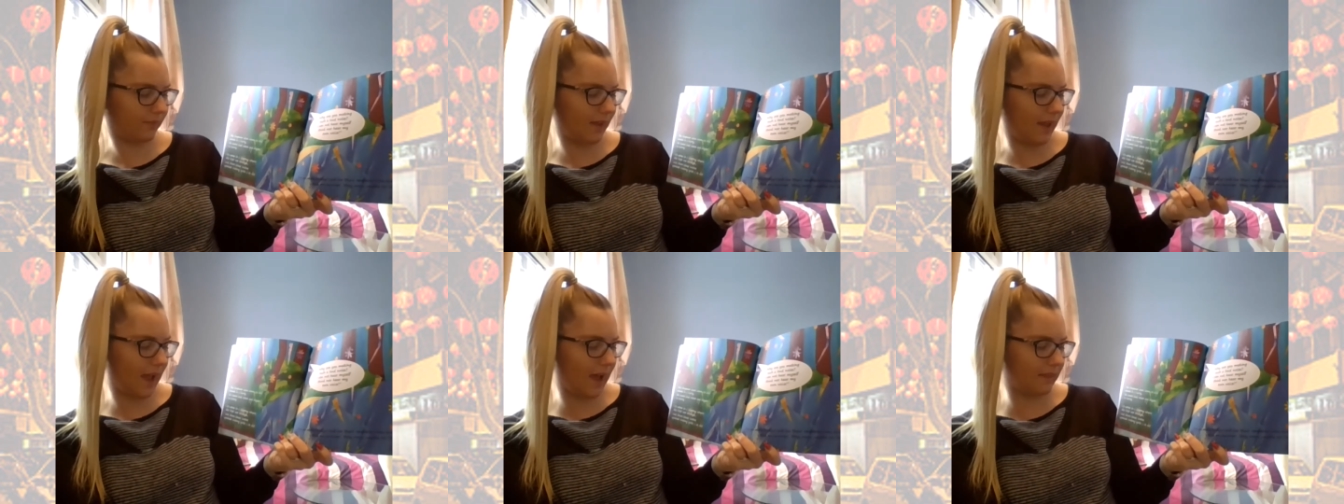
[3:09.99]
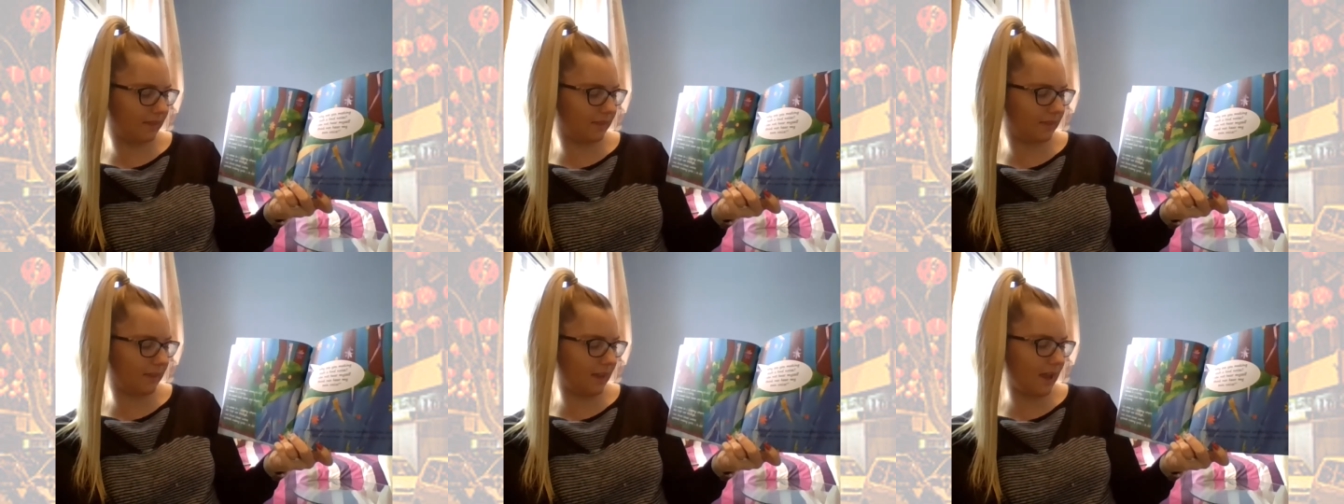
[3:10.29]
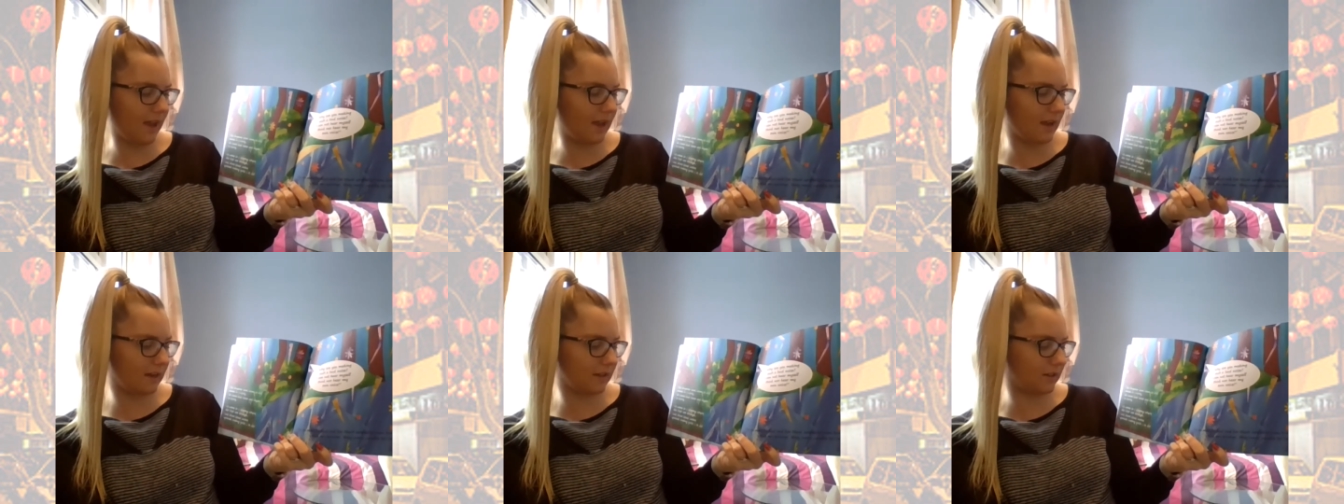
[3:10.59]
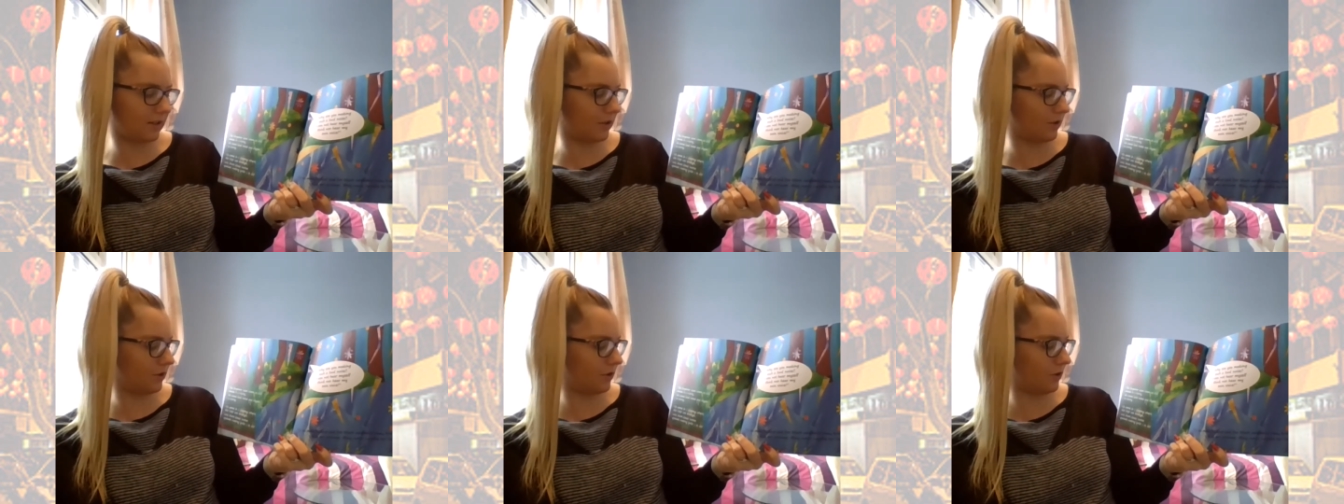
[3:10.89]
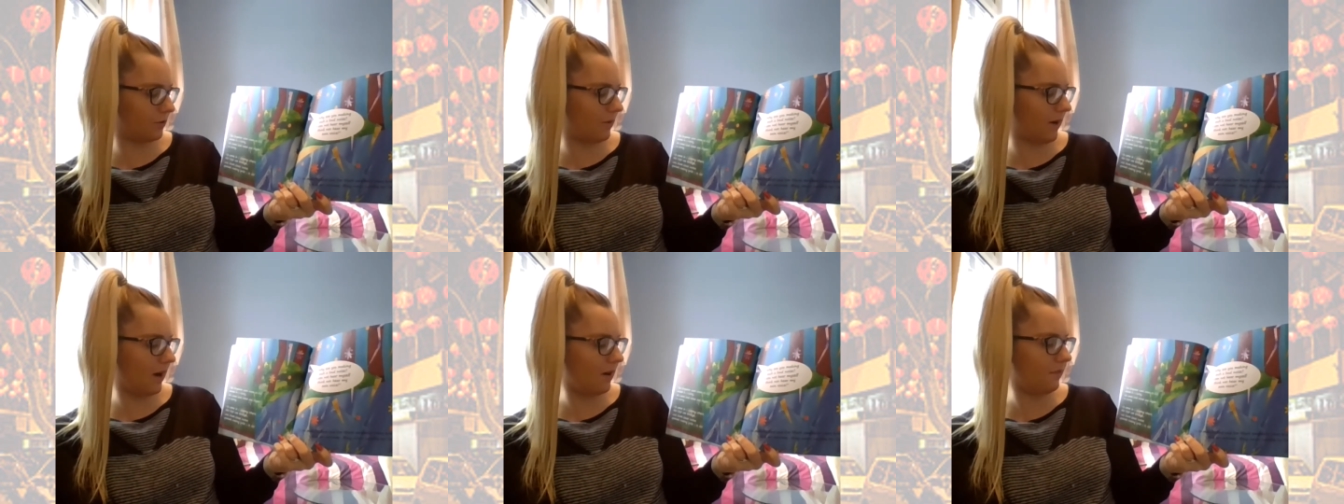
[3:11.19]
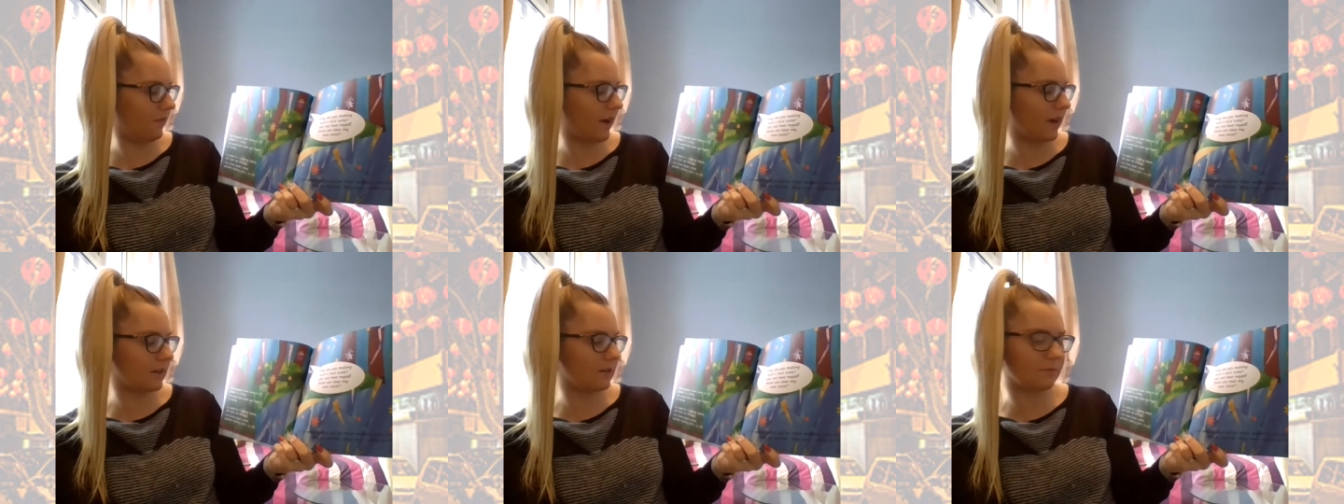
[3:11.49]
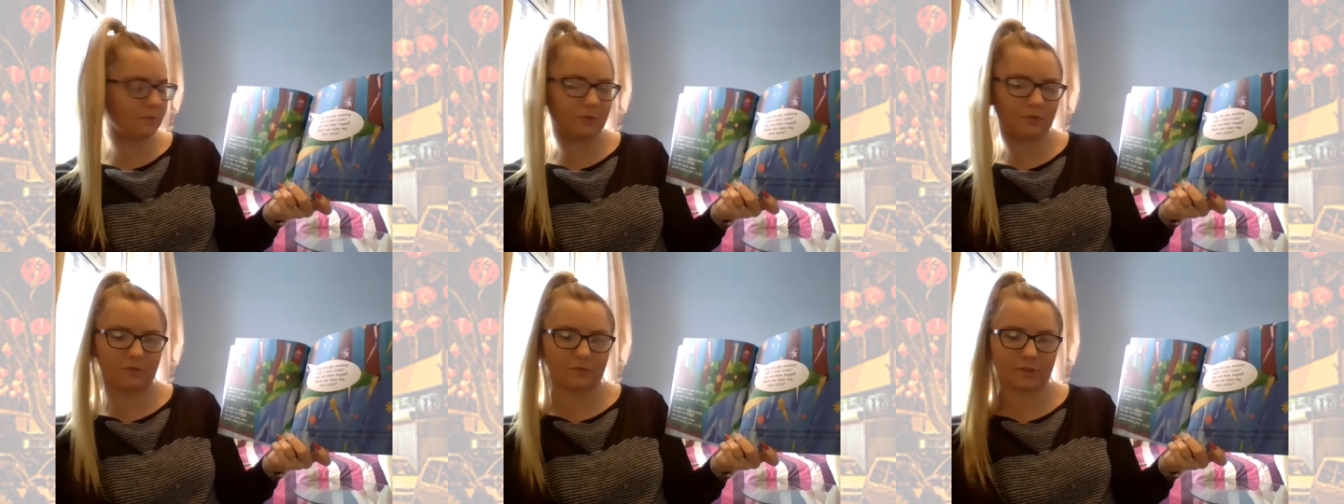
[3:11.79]
and there stood twelve
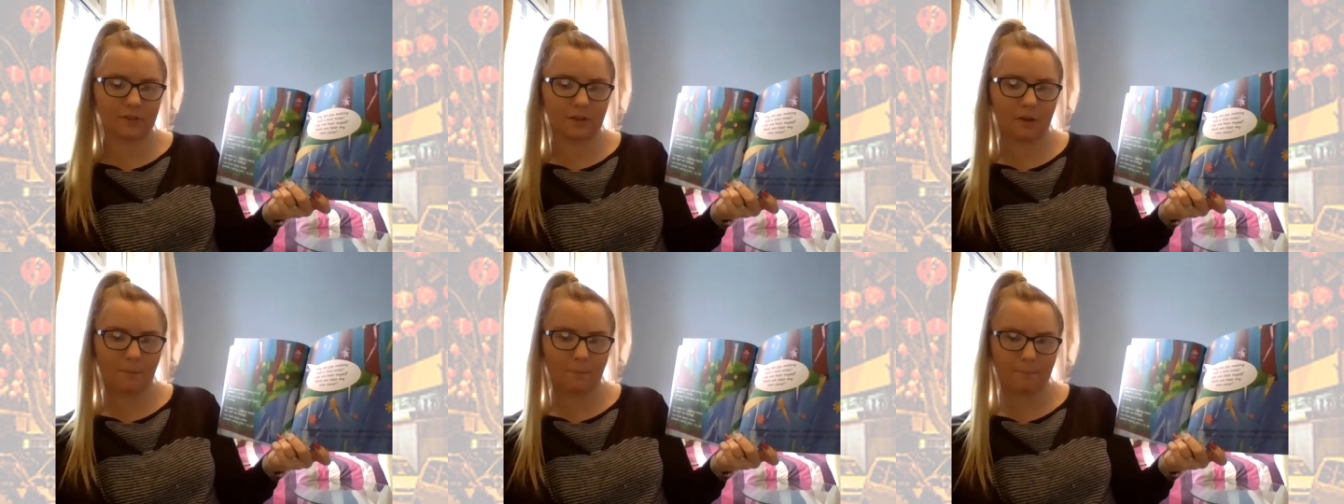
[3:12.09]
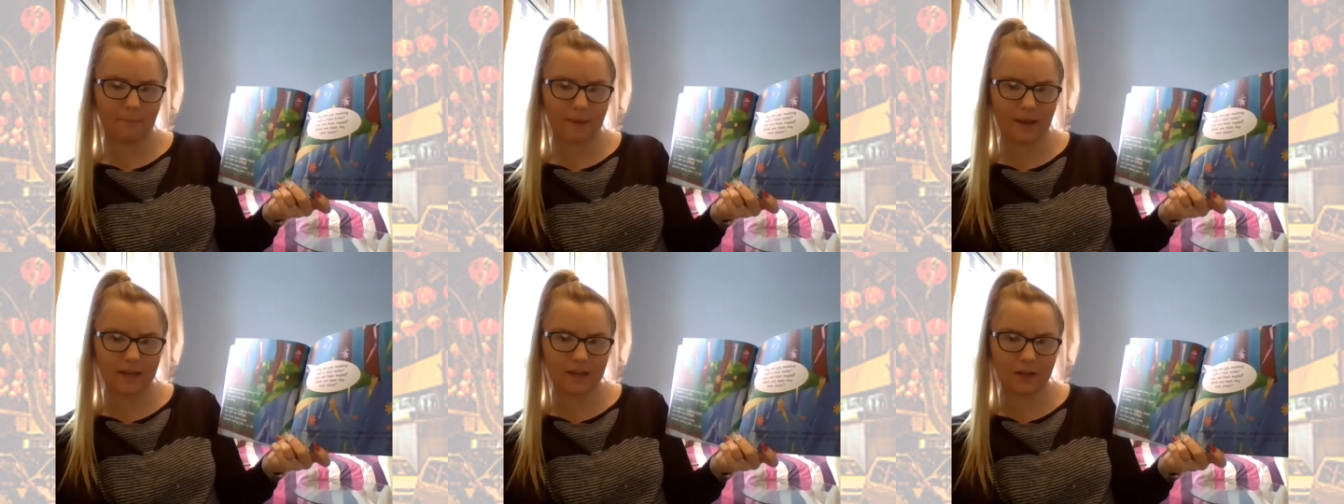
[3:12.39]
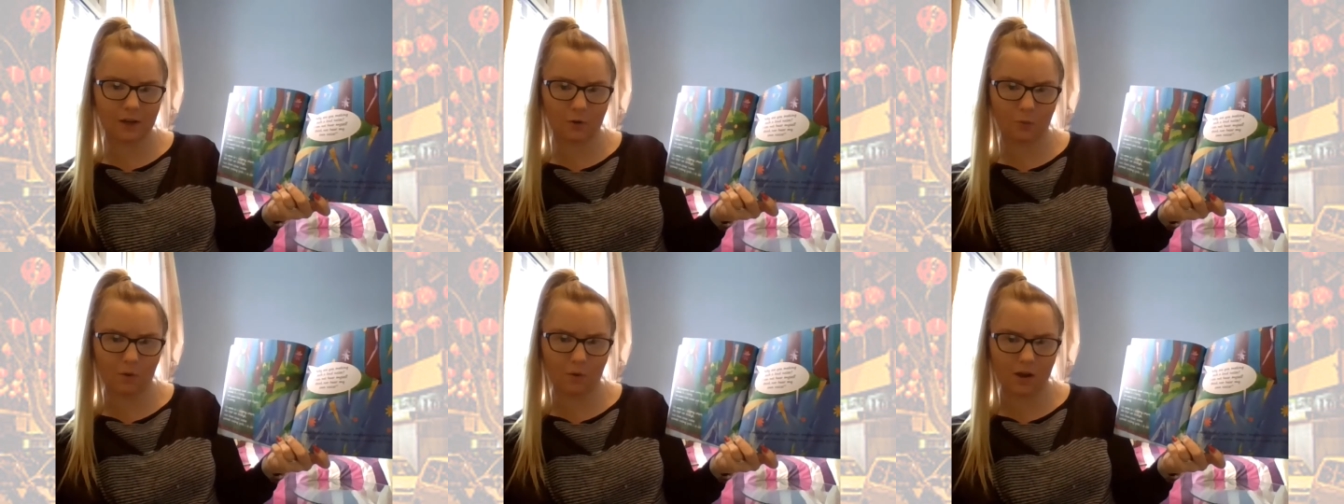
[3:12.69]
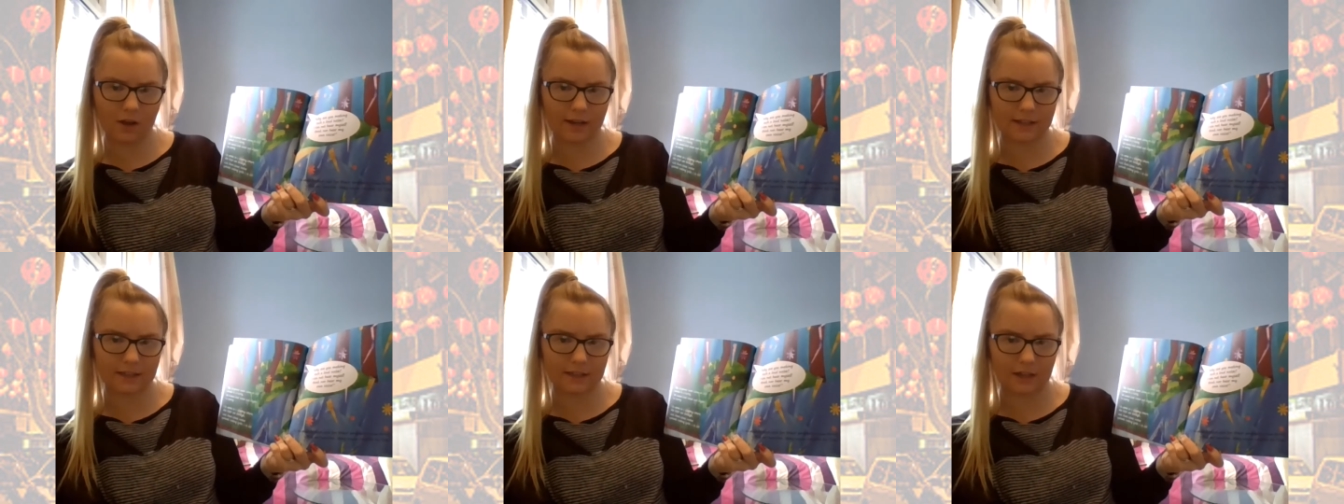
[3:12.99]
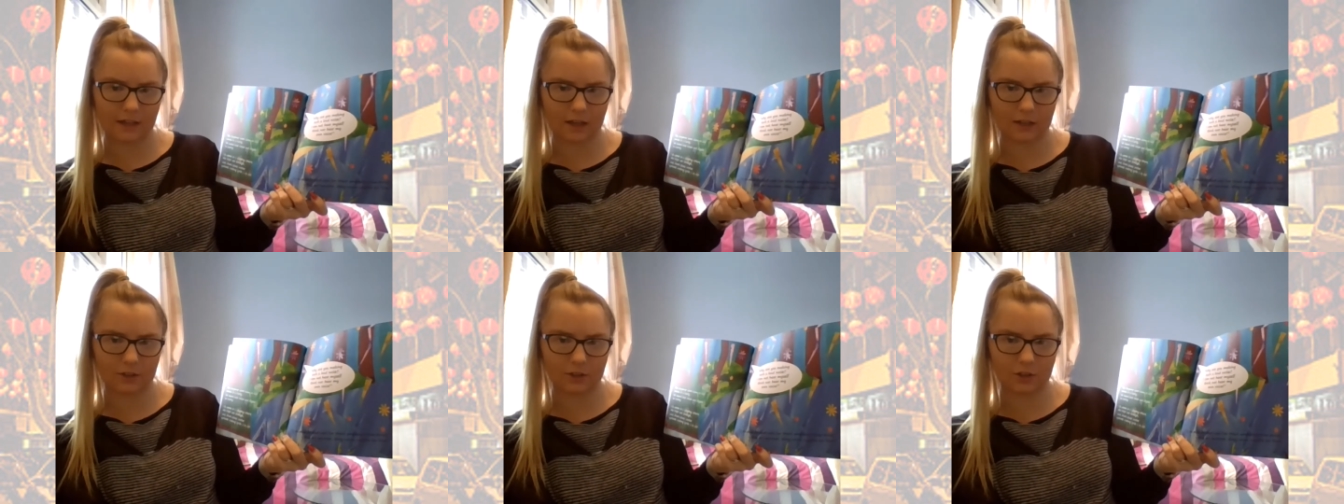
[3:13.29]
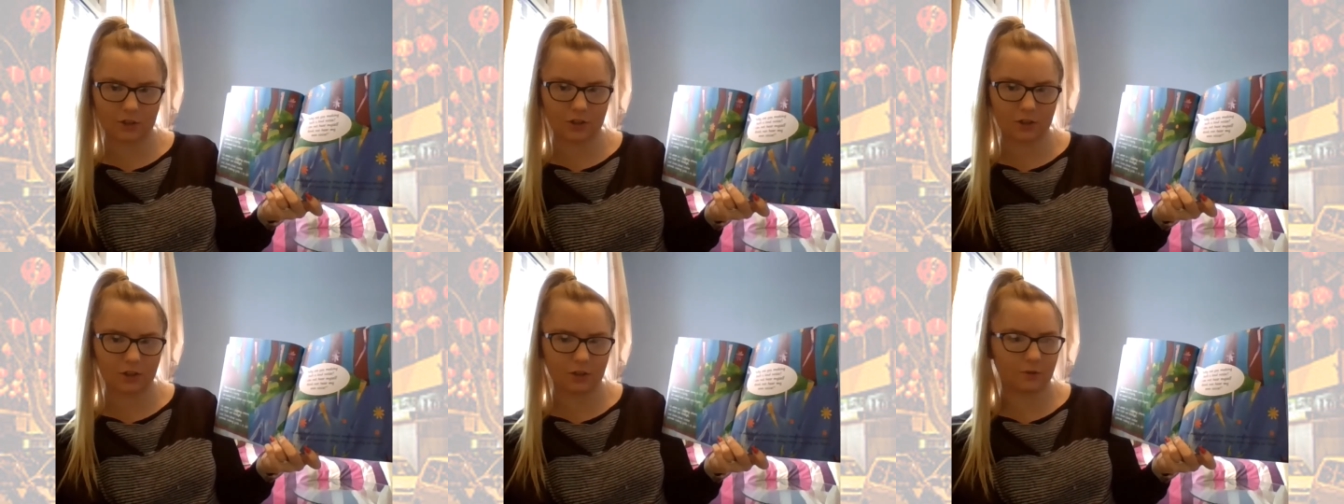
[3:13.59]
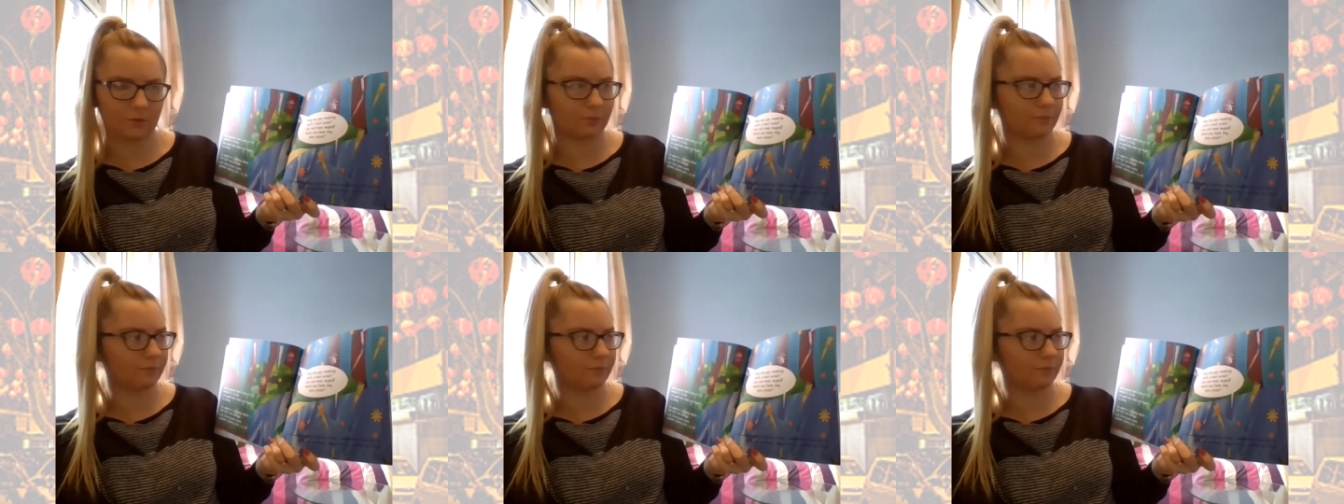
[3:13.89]
animals making quite a to-do.